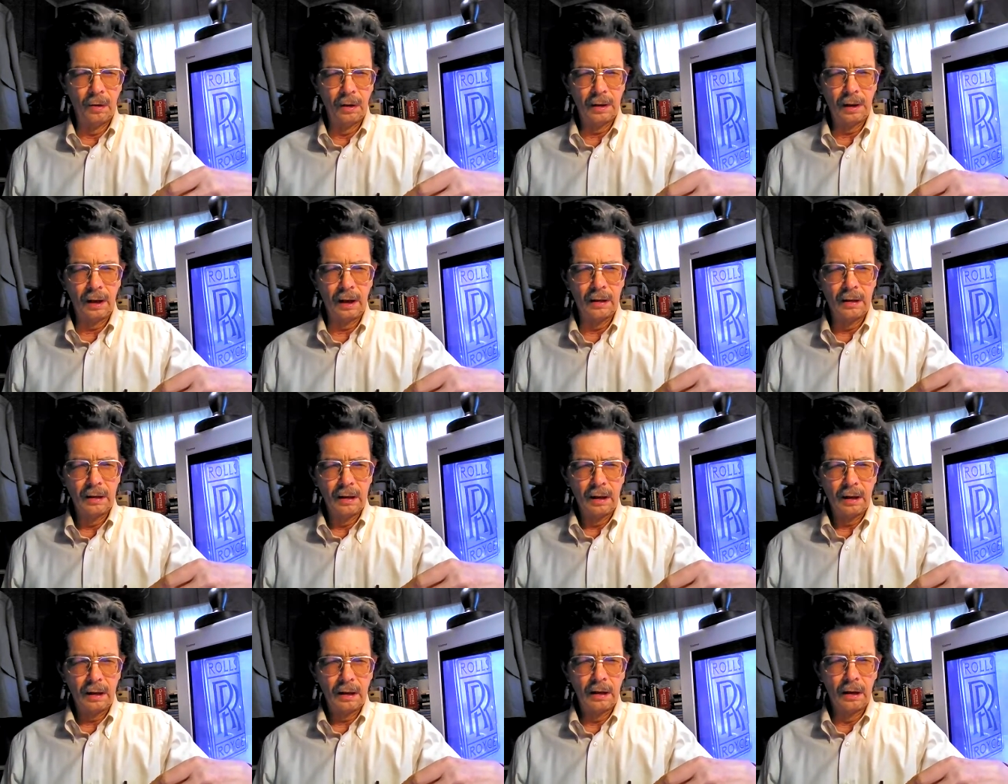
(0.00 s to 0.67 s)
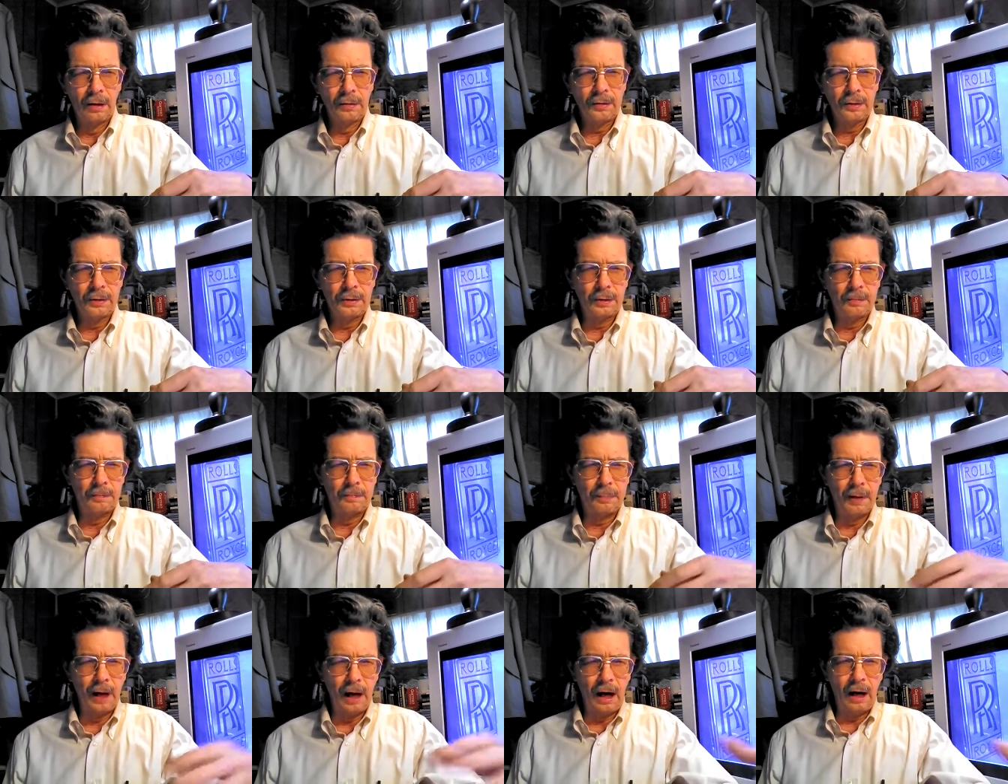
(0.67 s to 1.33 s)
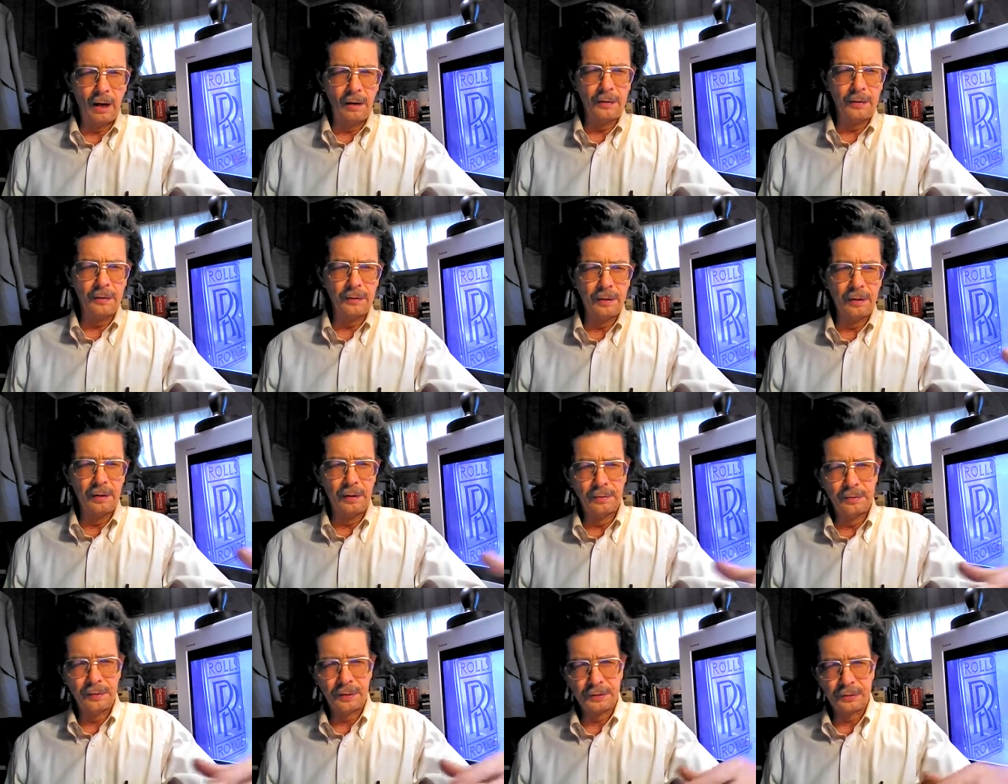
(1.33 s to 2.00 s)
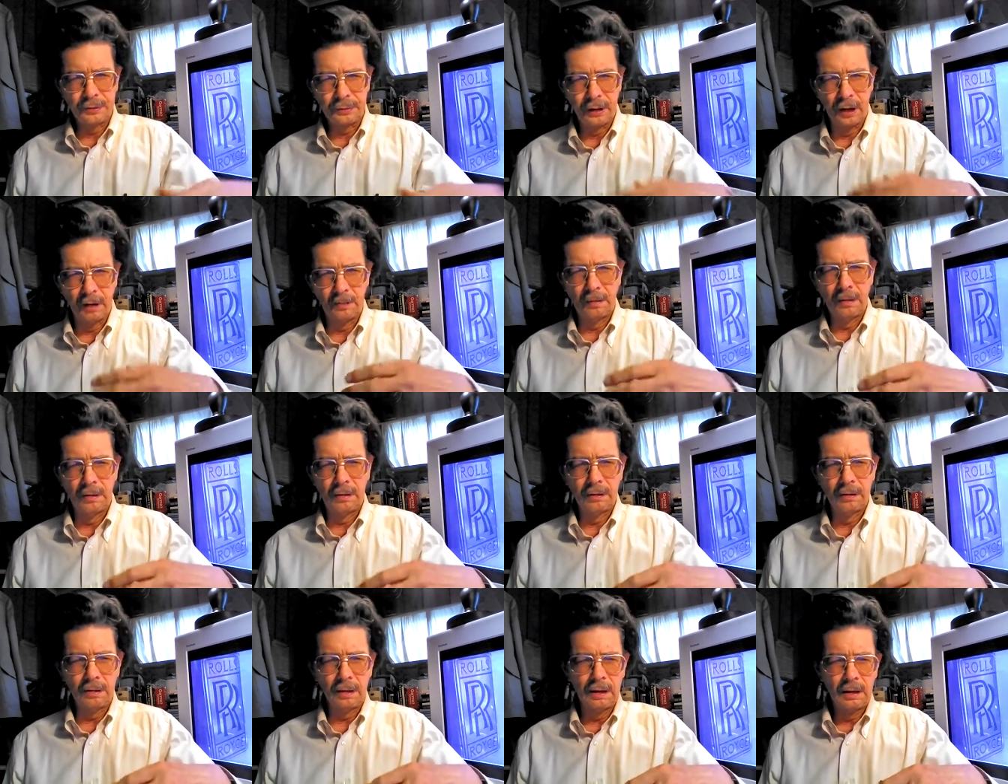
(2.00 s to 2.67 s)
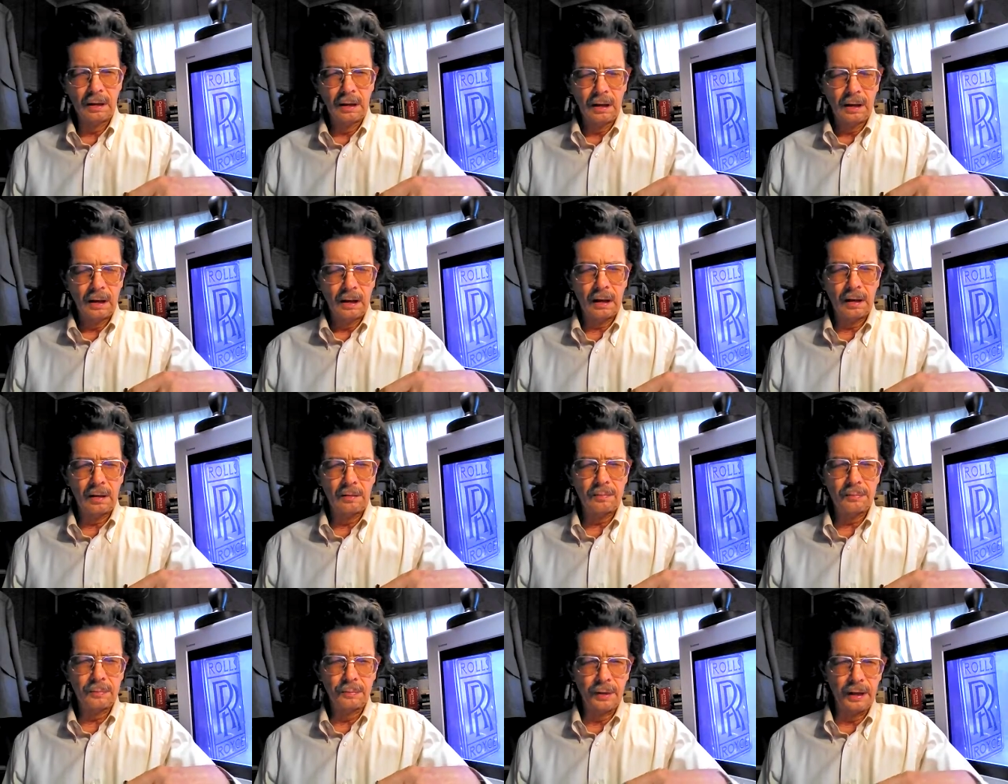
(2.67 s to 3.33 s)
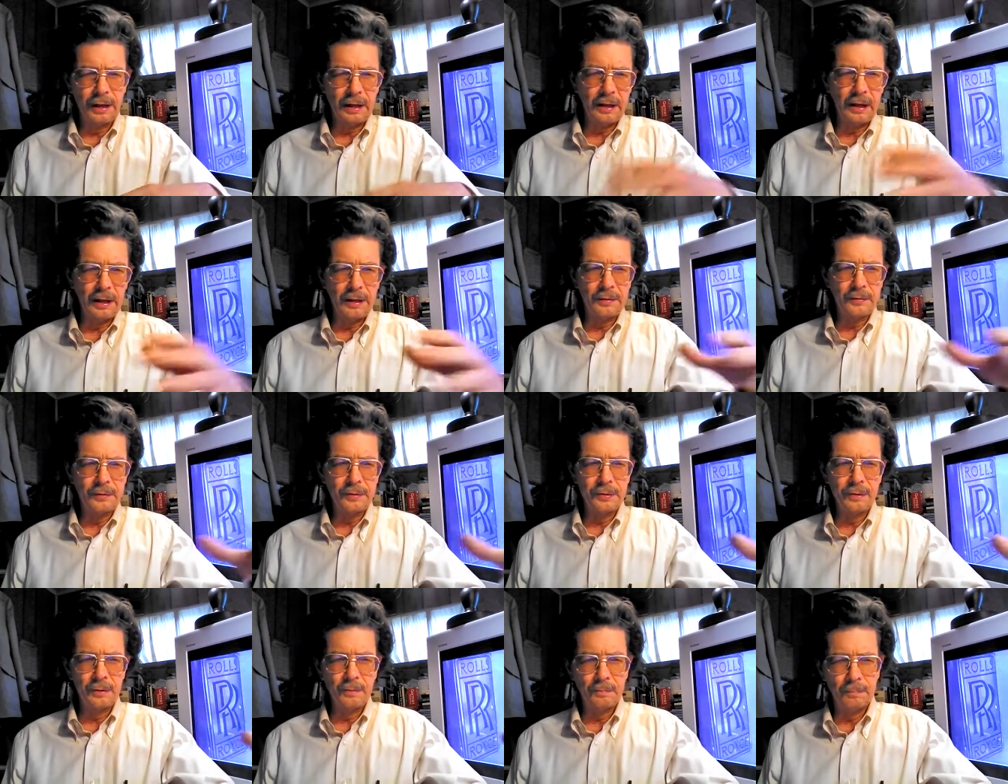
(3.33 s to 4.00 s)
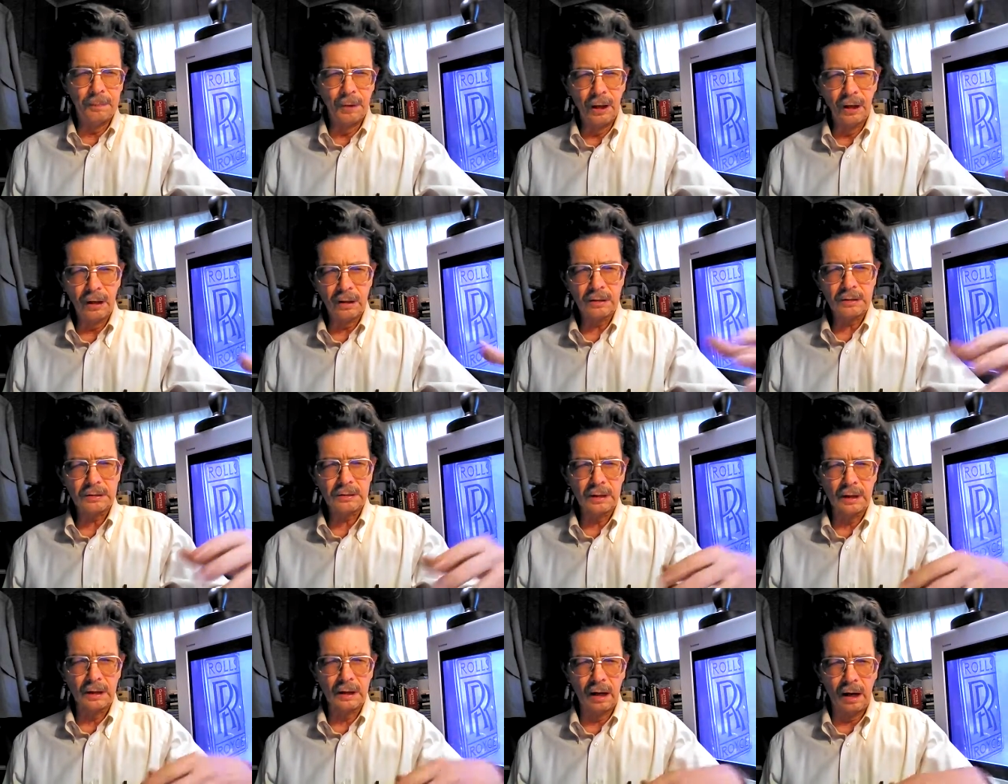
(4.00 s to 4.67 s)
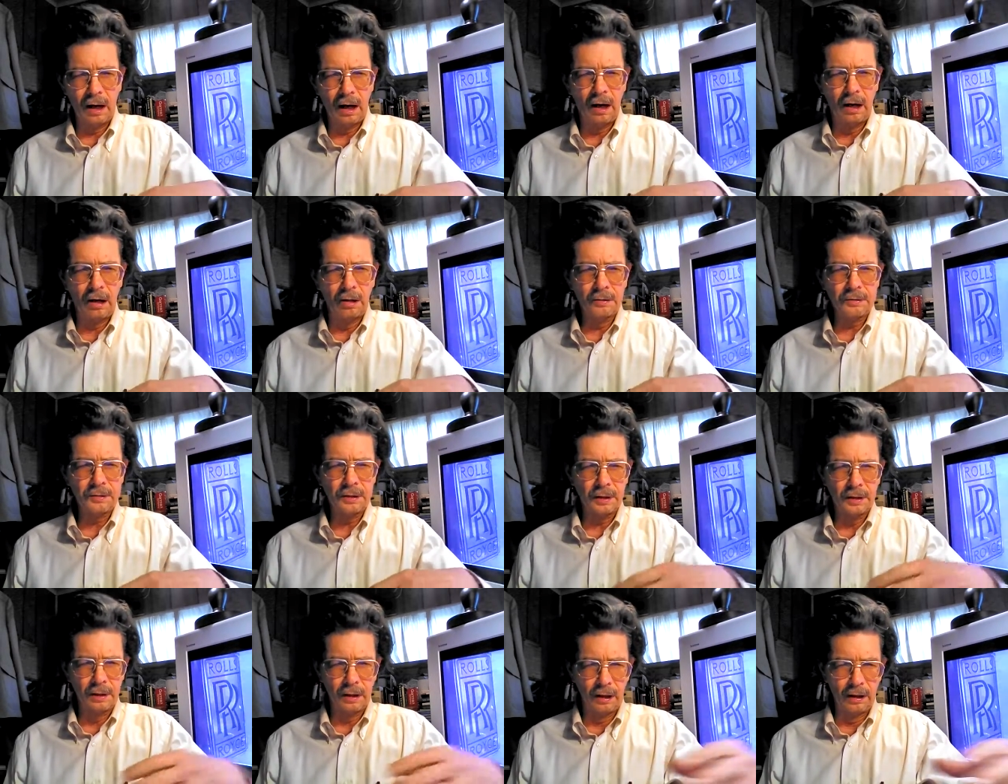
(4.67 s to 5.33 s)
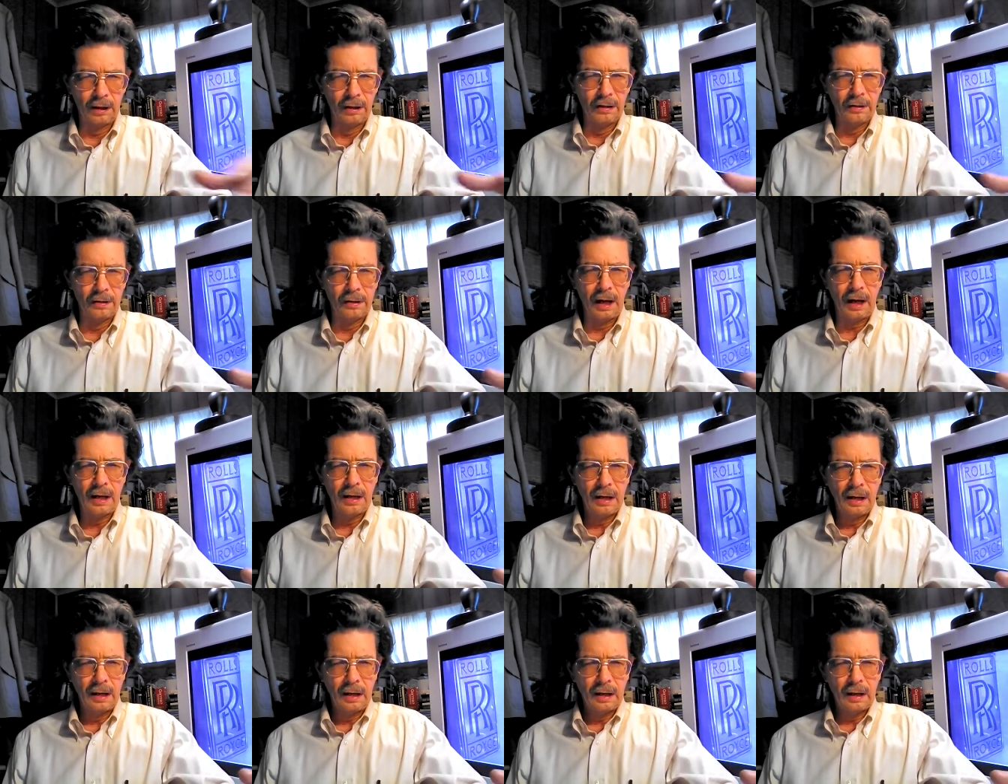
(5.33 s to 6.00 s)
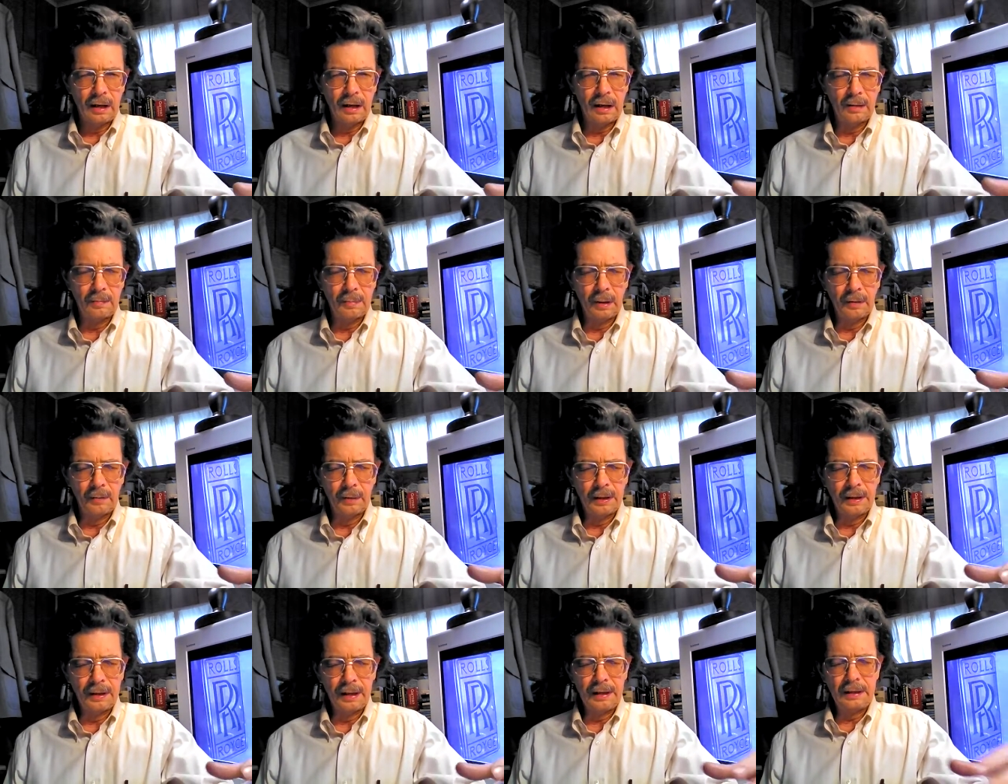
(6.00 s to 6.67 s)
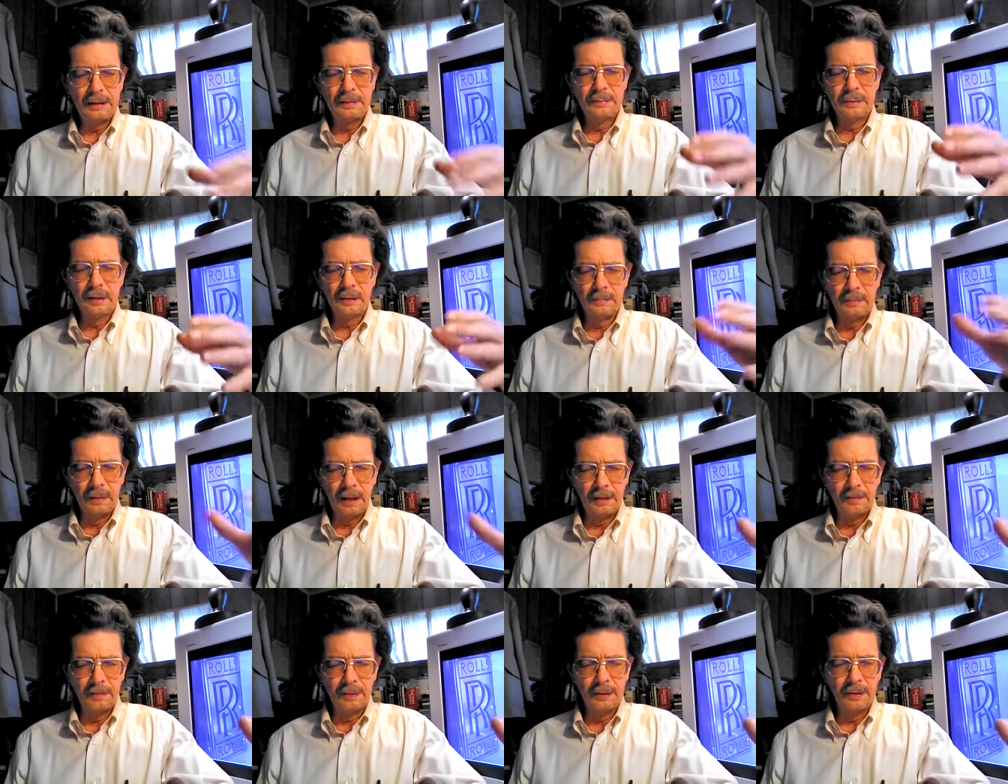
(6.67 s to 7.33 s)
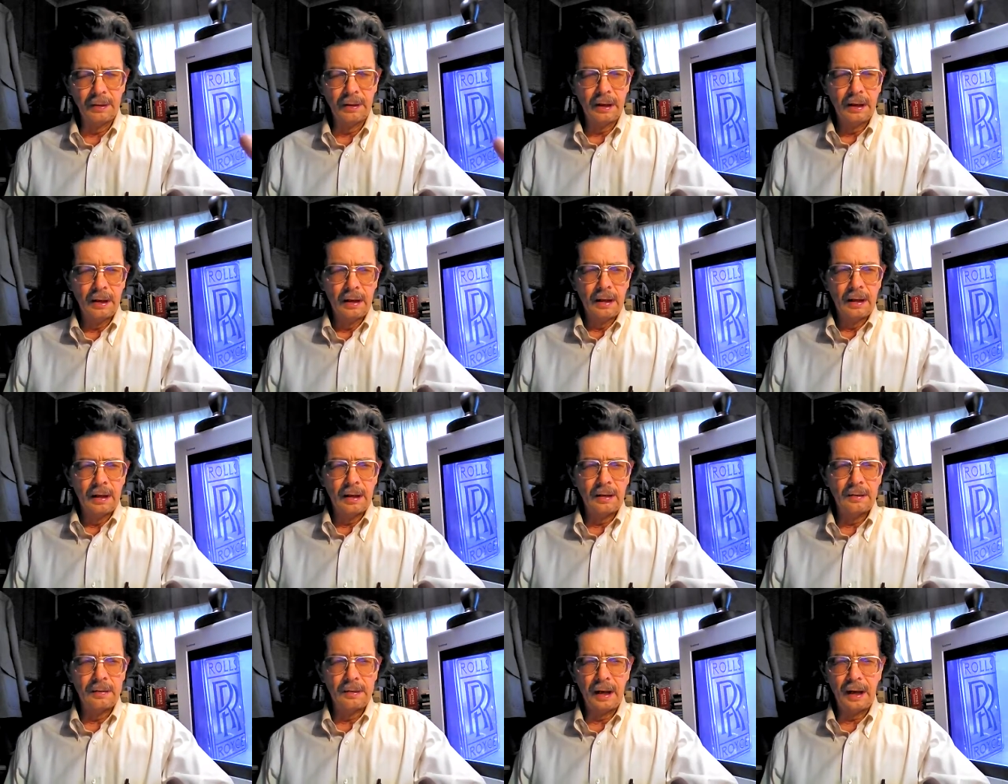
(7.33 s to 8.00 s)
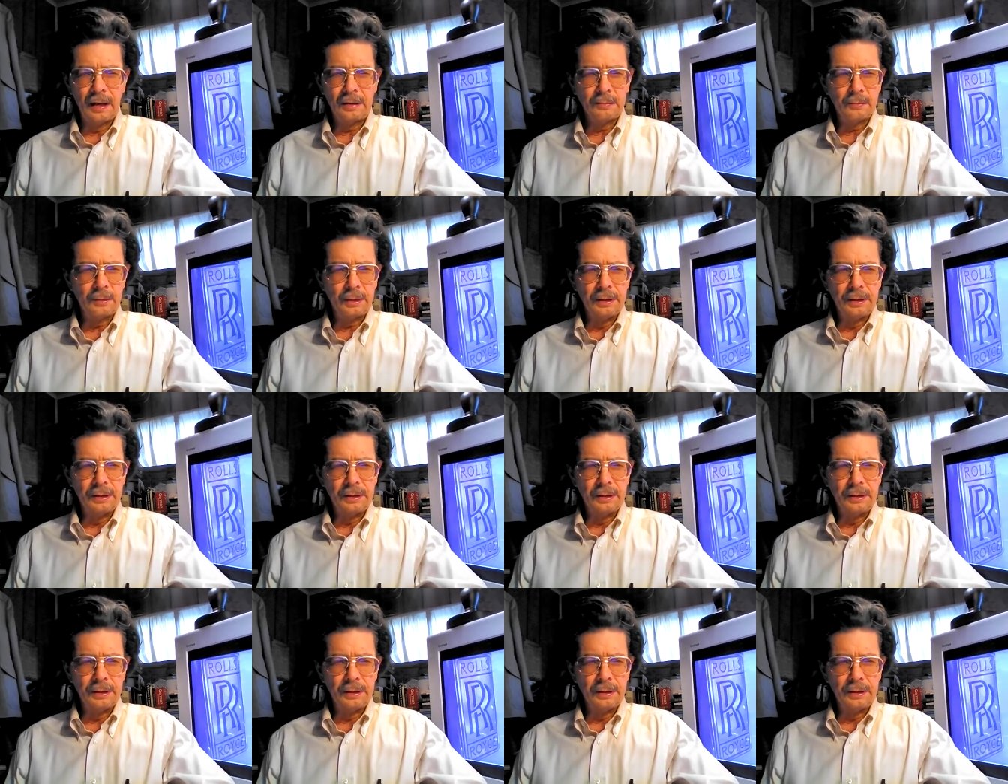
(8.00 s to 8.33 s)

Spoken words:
to go to the bother or the trouble of reading through books and all to learn, but we need to remember that